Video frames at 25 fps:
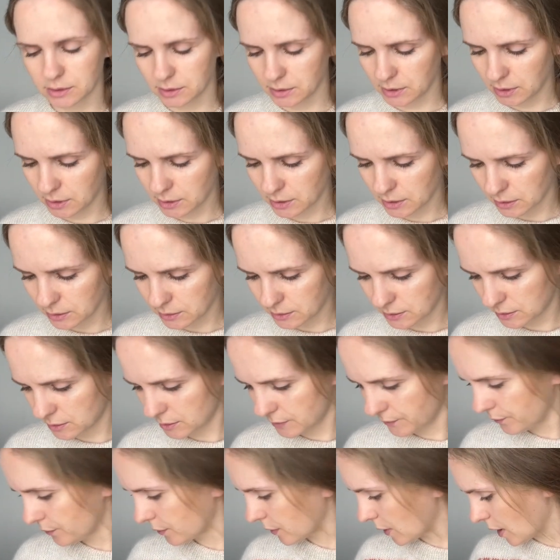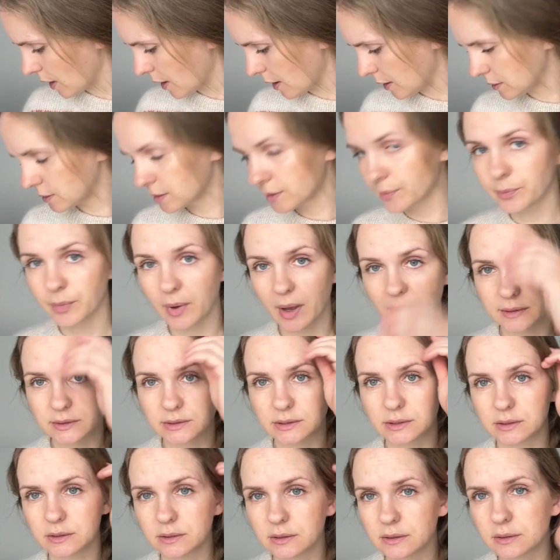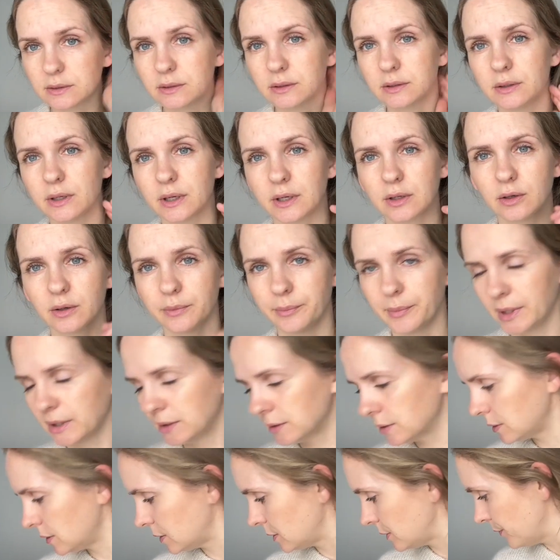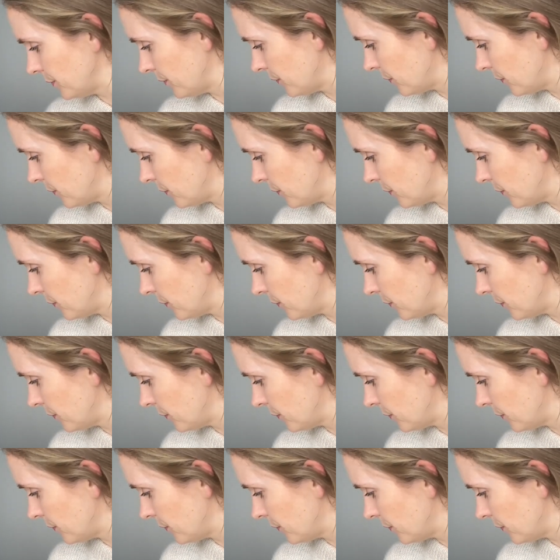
needles as the pattern recommends.